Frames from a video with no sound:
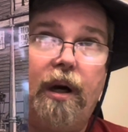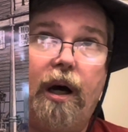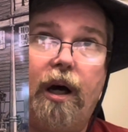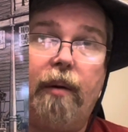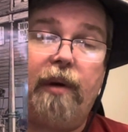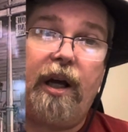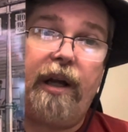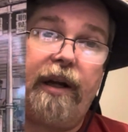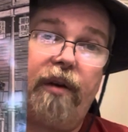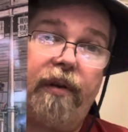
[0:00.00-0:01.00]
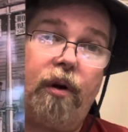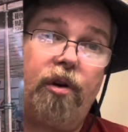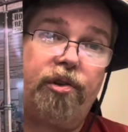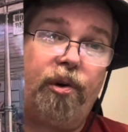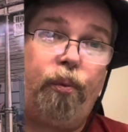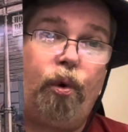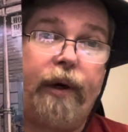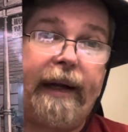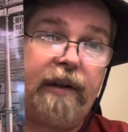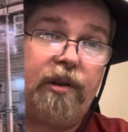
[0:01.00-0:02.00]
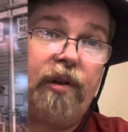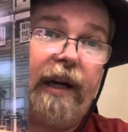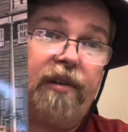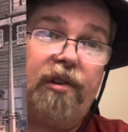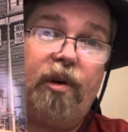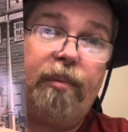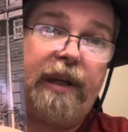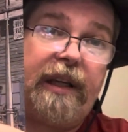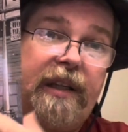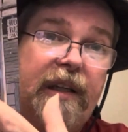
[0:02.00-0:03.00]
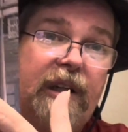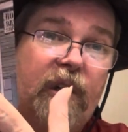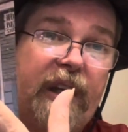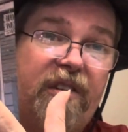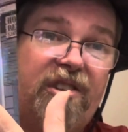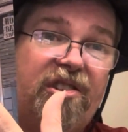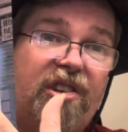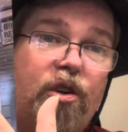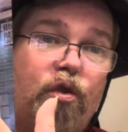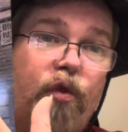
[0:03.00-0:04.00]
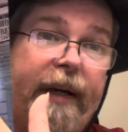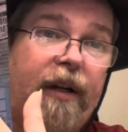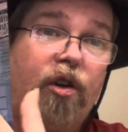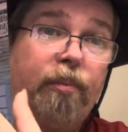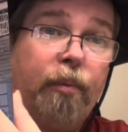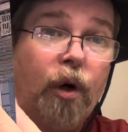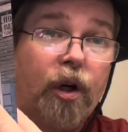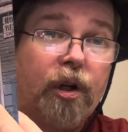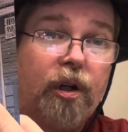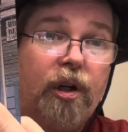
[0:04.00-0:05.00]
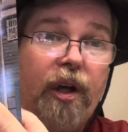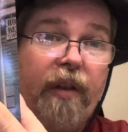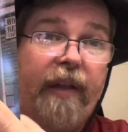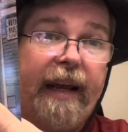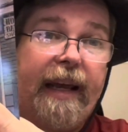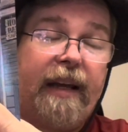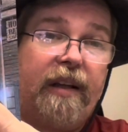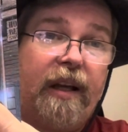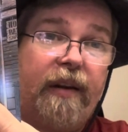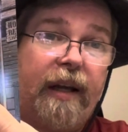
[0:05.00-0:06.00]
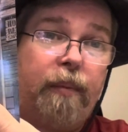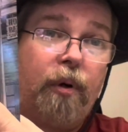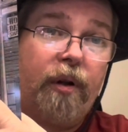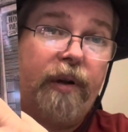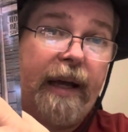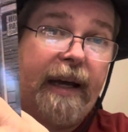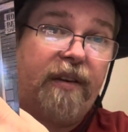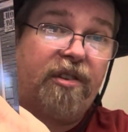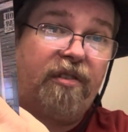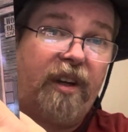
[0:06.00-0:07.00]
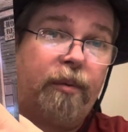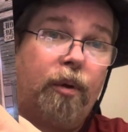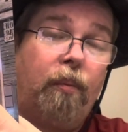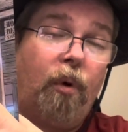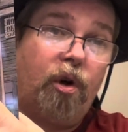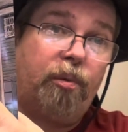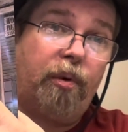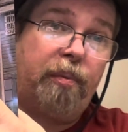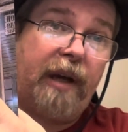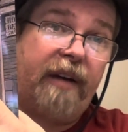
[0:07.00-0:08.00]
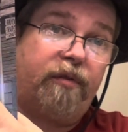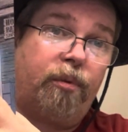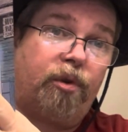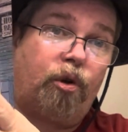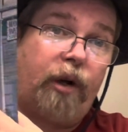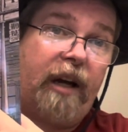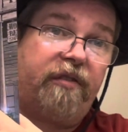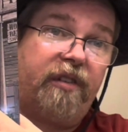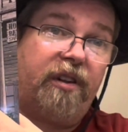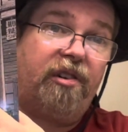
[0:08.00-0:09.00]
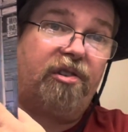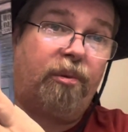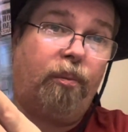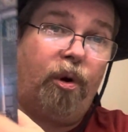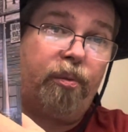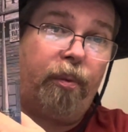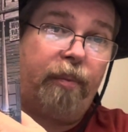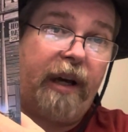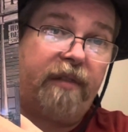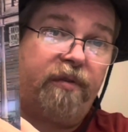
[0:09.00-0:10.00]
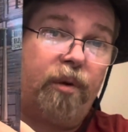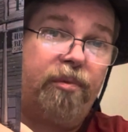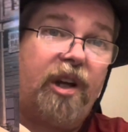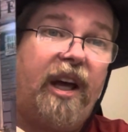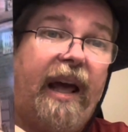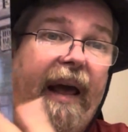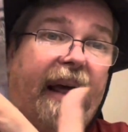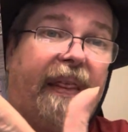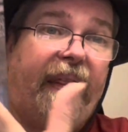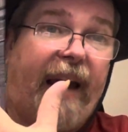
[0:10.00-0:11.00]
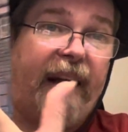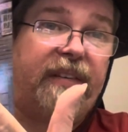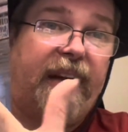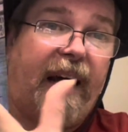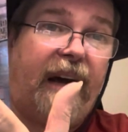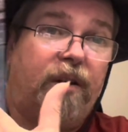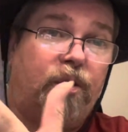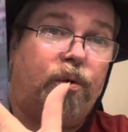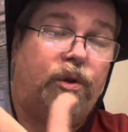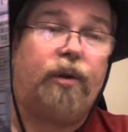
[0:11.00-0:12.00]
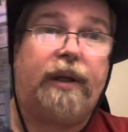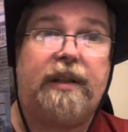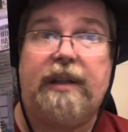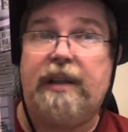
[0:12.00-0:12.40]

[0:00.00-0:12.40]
um, another thing also to point out you guys know me okay this is a doritos book they gave, yeah they put they had this available on multiple platforms or crowdfunded this from multiple platforms that's how you do it.